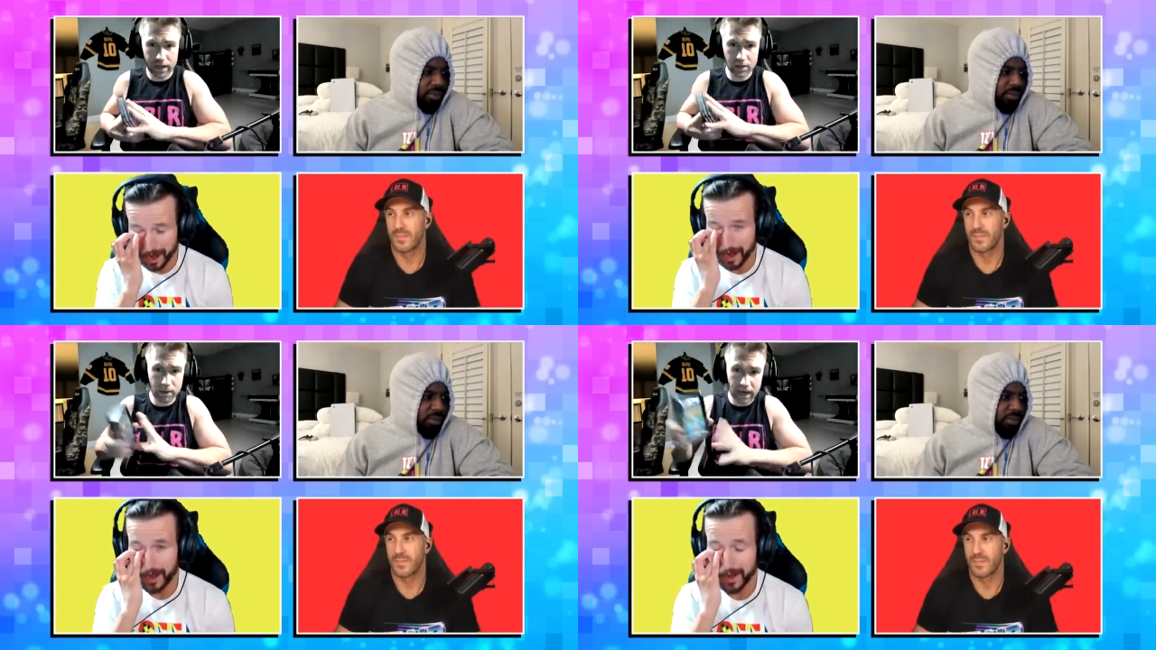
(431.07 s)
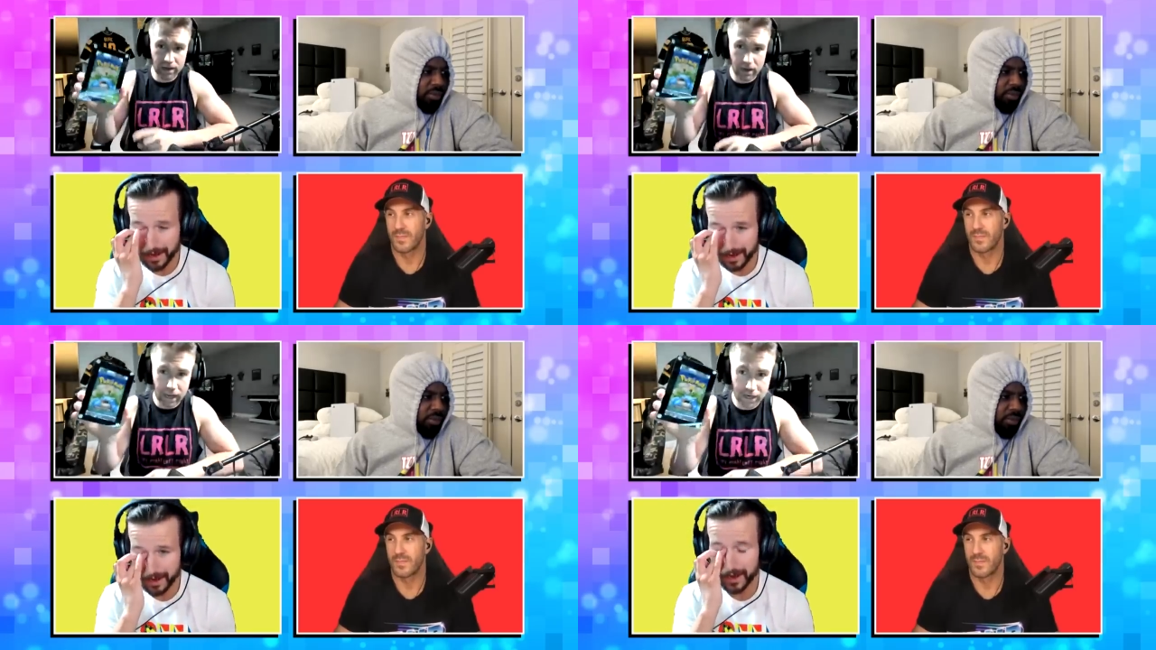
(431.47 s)
Speaker 1: I, could,
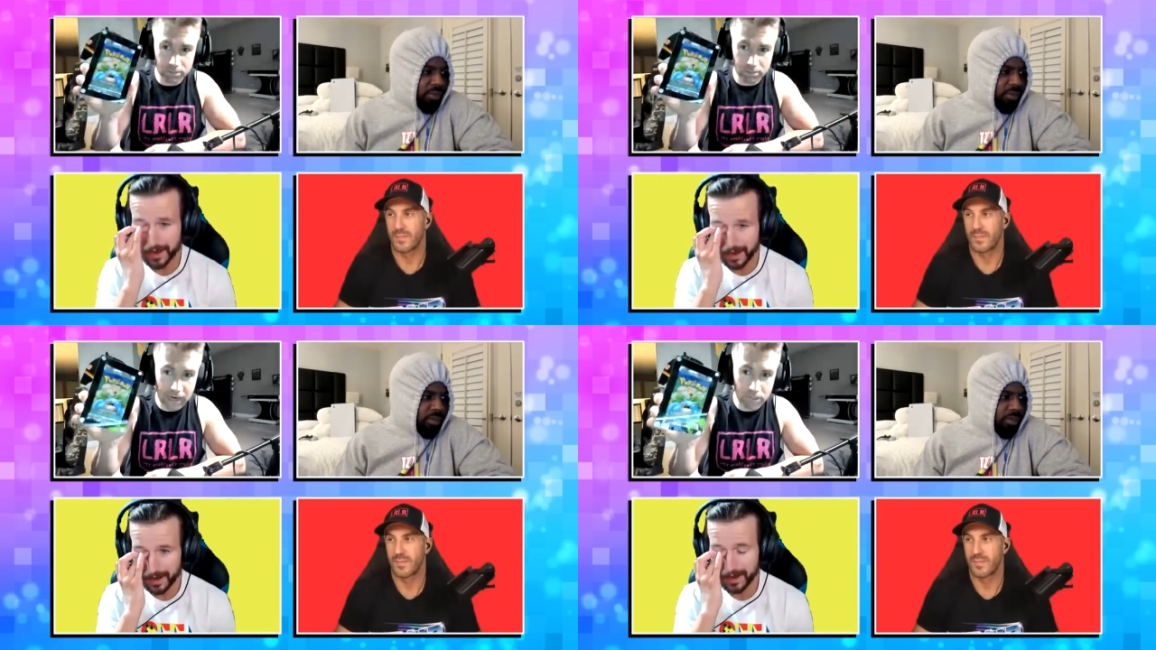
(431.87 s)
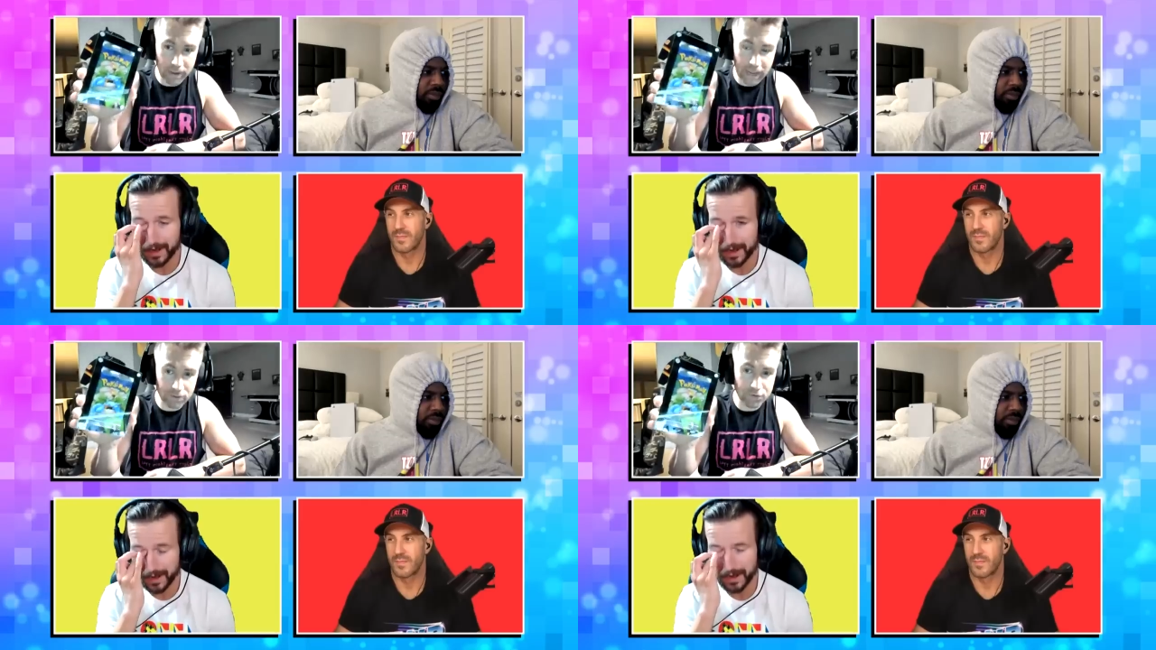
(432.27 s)
I, could buy a
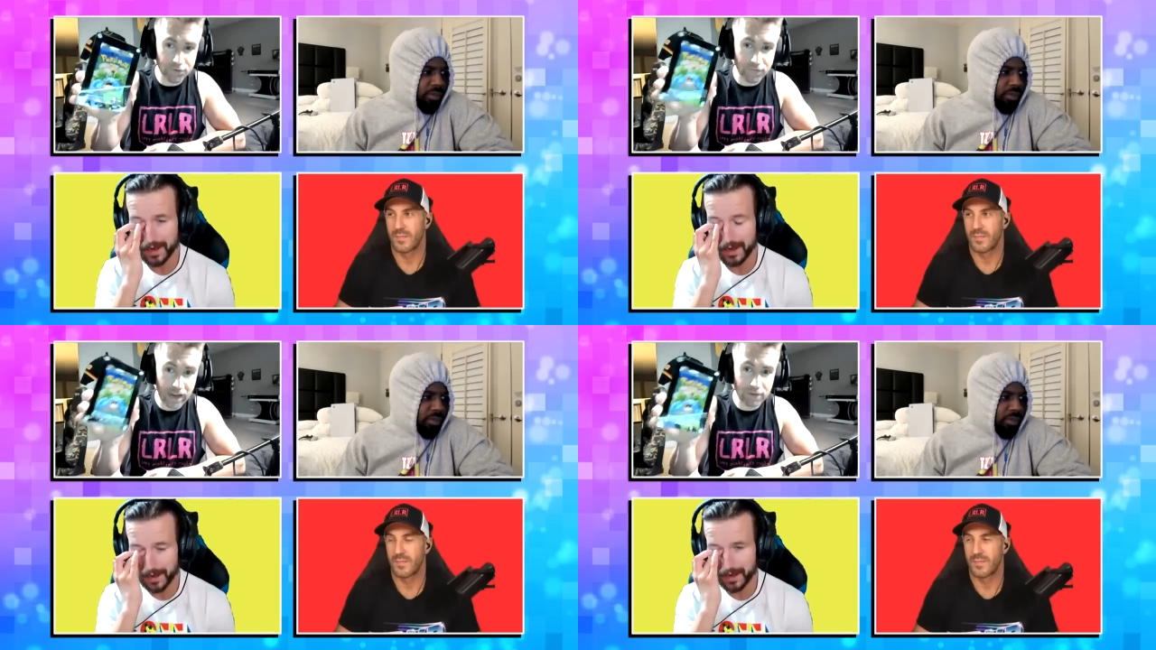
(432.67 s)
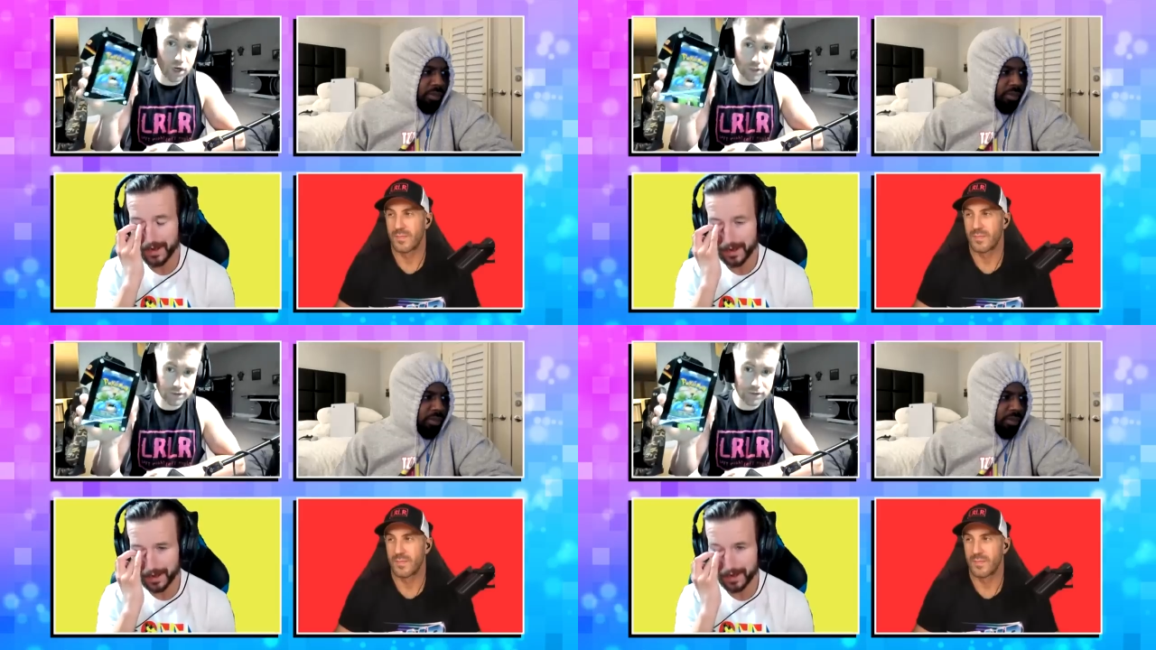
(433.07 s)
pack for five
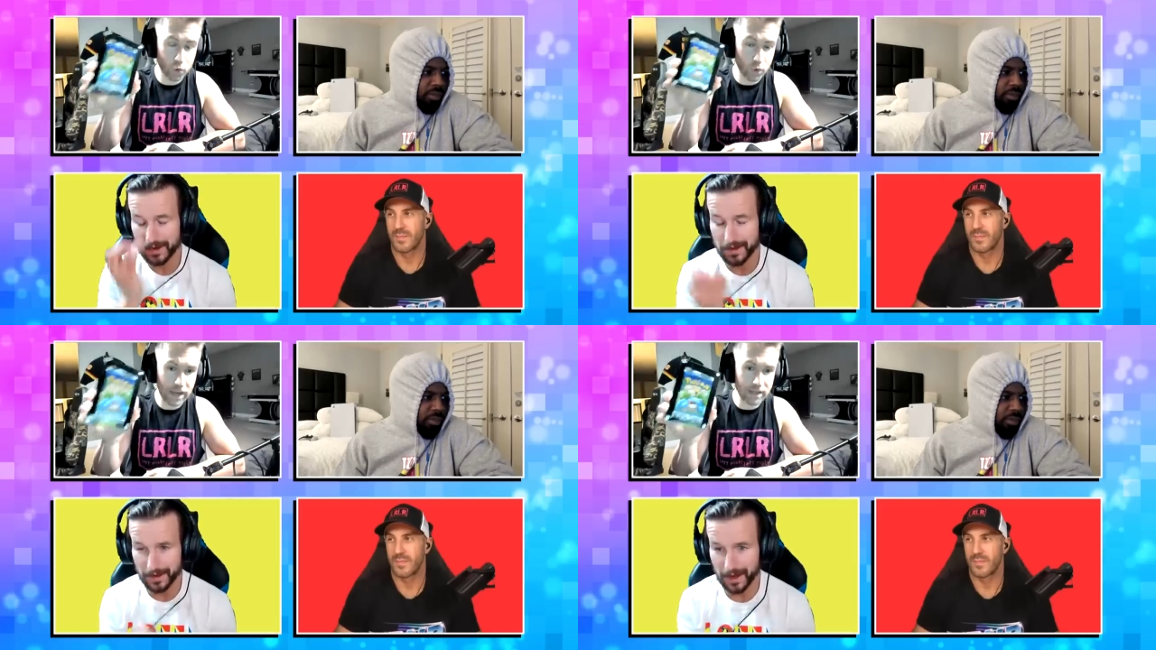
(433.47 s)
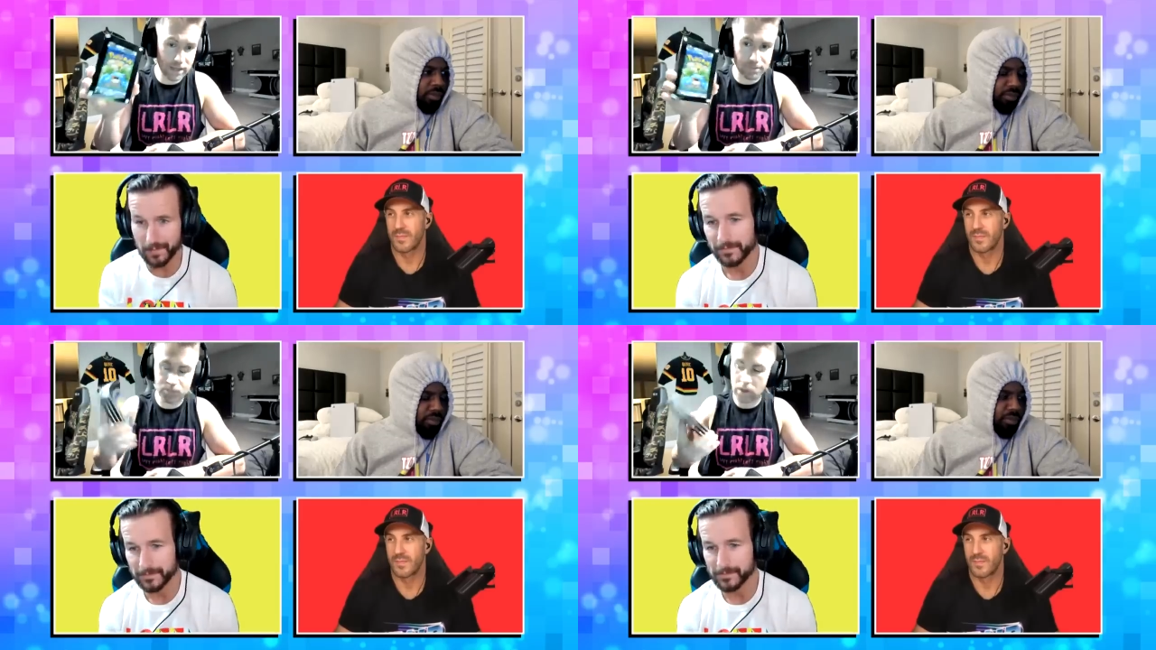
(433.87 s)
dollars, four ninety nine. Yep.
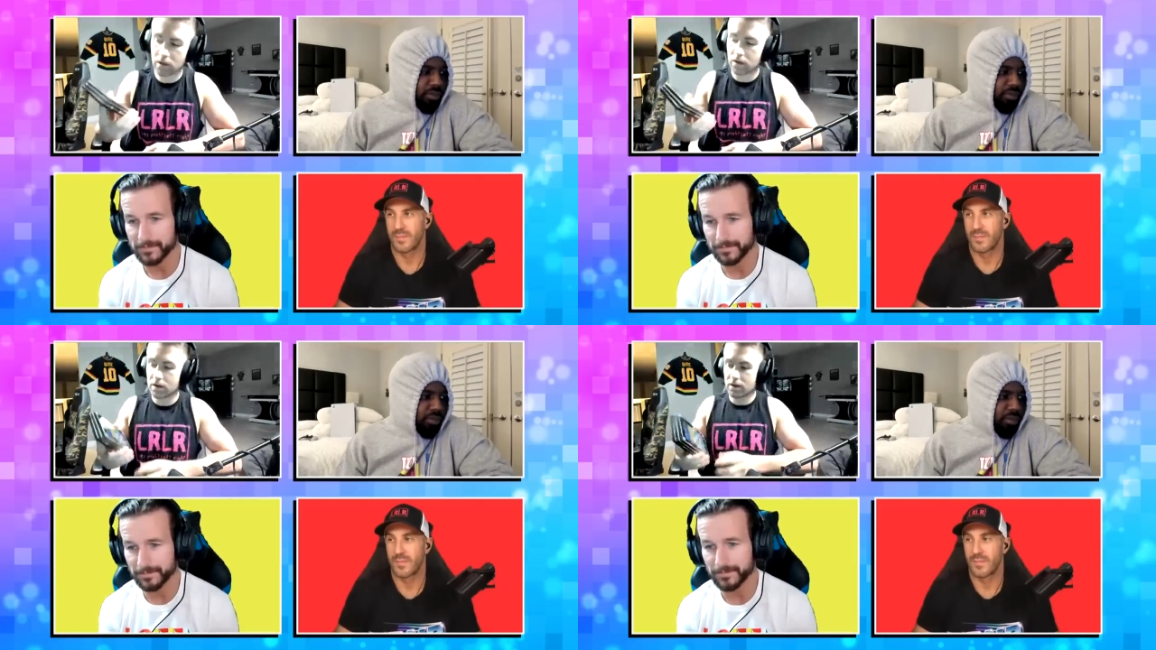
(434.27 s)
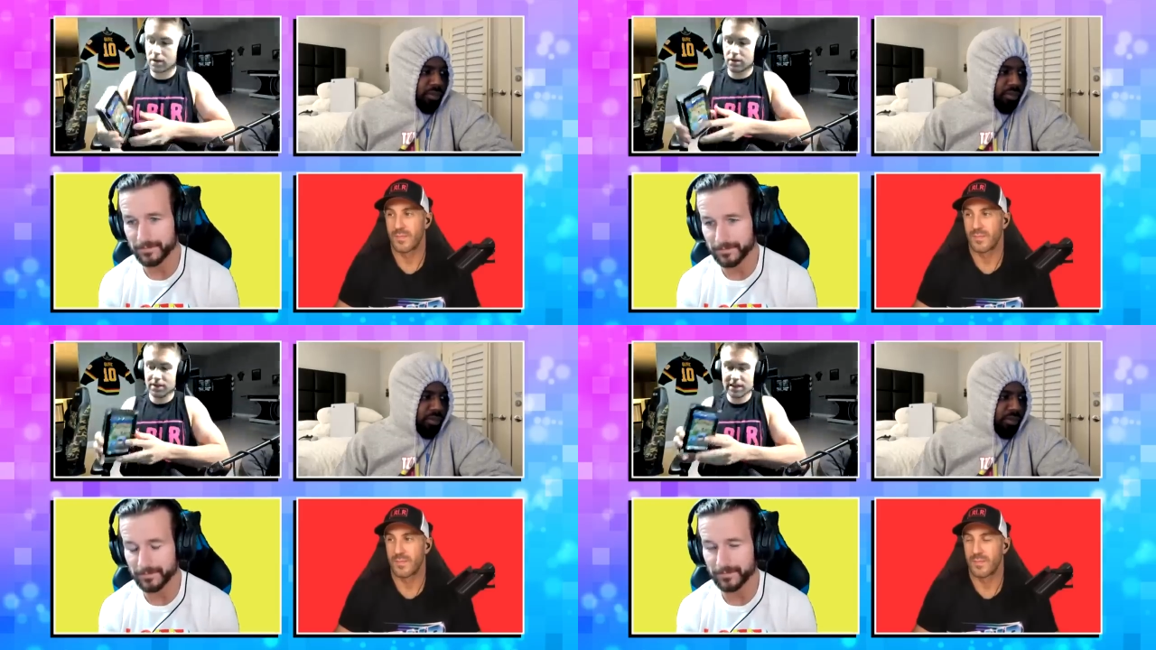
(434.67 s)

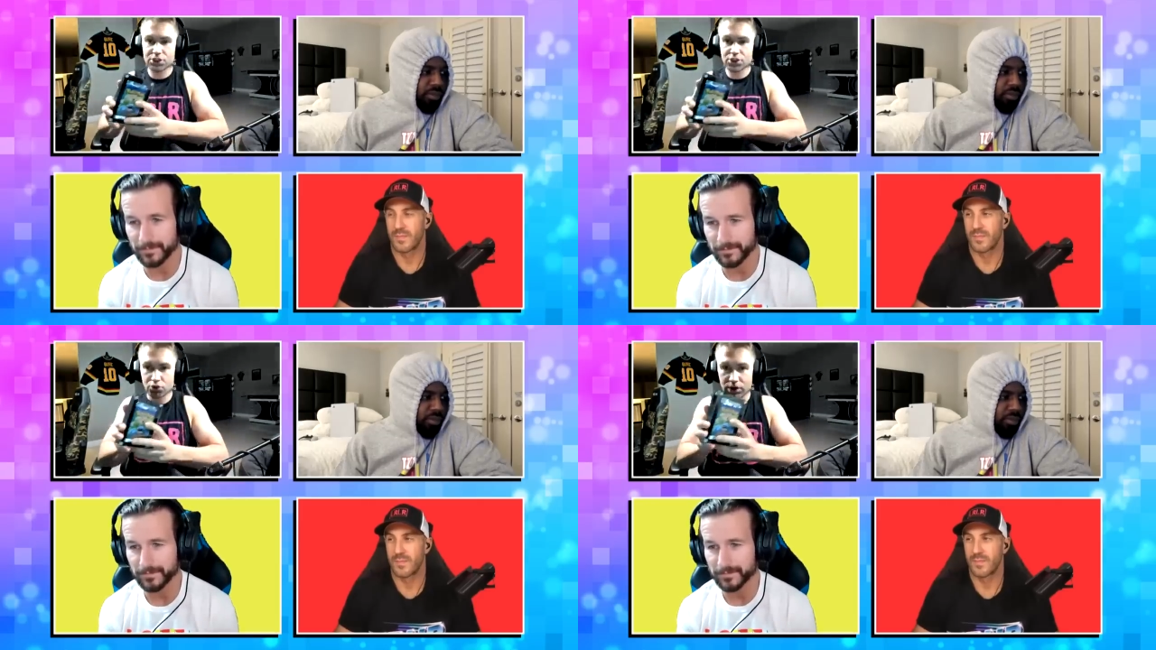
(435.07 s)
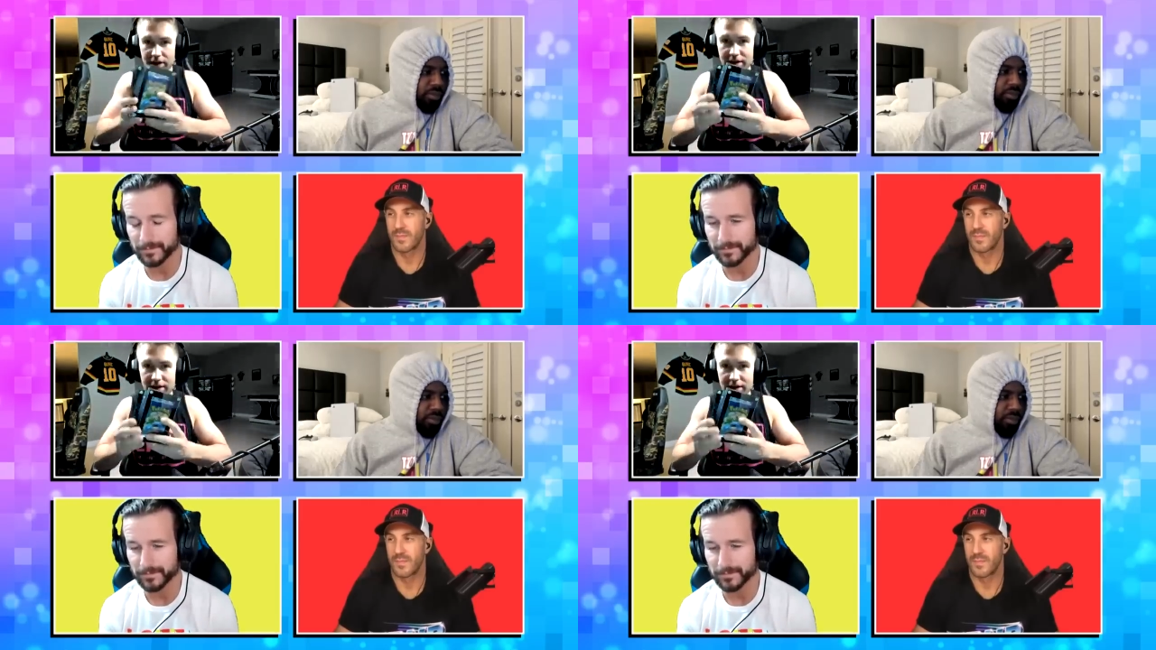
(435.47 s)
These three